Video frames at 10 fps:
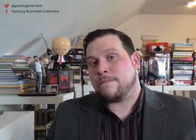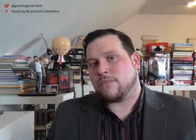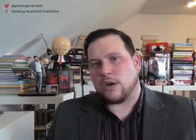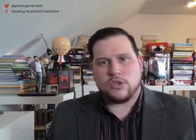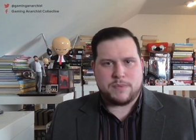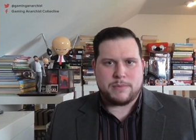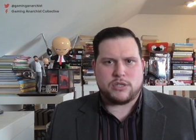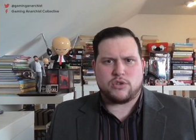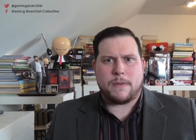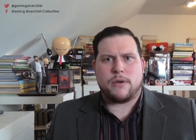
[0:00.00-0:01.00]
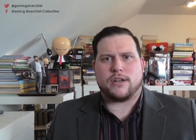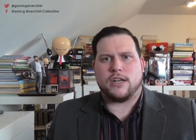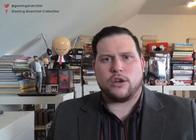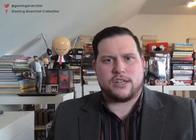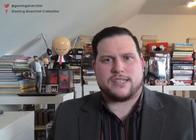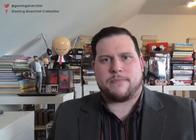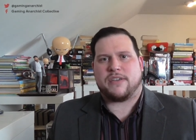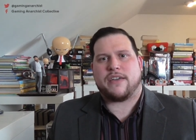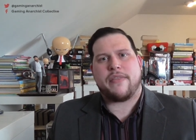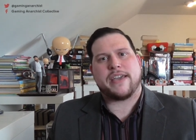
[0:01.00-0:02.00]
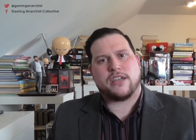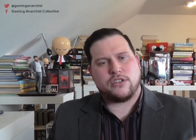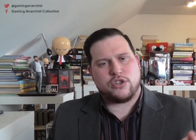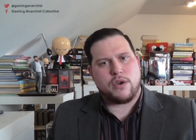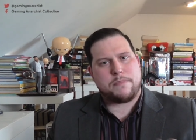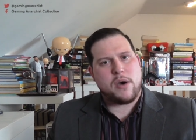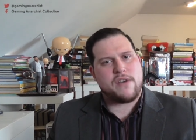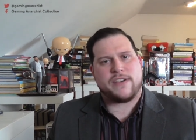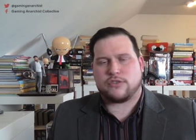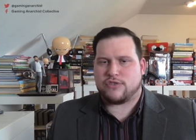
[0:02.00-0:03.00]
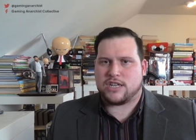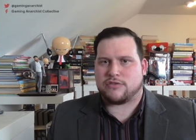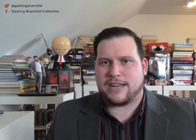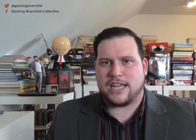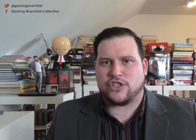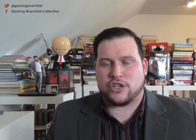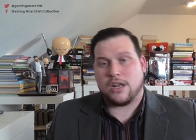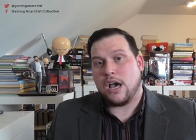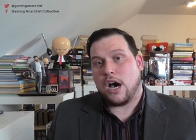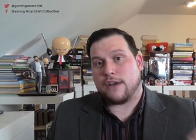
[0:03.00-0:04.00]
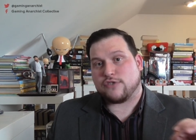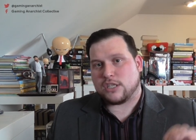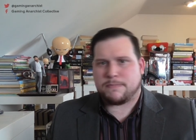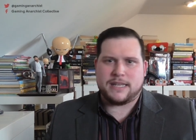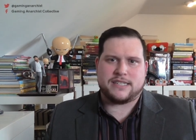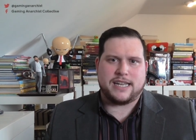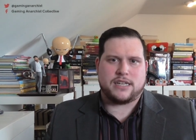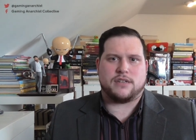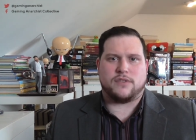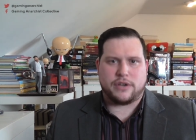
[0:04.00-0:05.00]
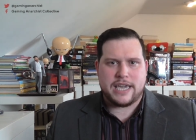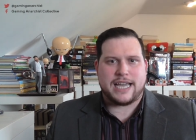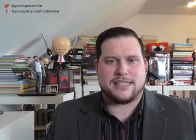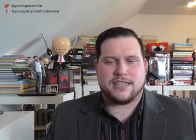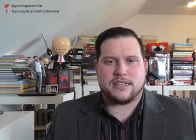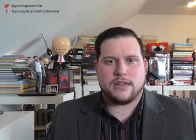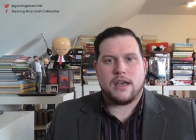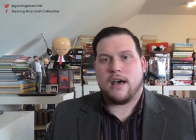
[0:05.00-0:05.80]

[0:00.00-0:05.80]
Those people, the sort of people who can look at something and then they can do a perfect recreation after a split second of looking at it